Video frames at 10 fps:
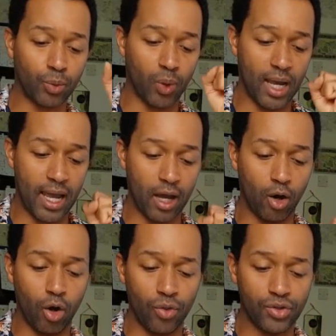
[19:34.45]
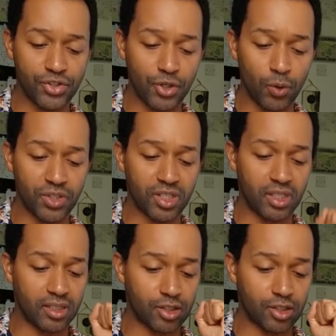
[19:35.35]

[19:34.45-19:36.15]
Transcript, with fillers: where on the solstice,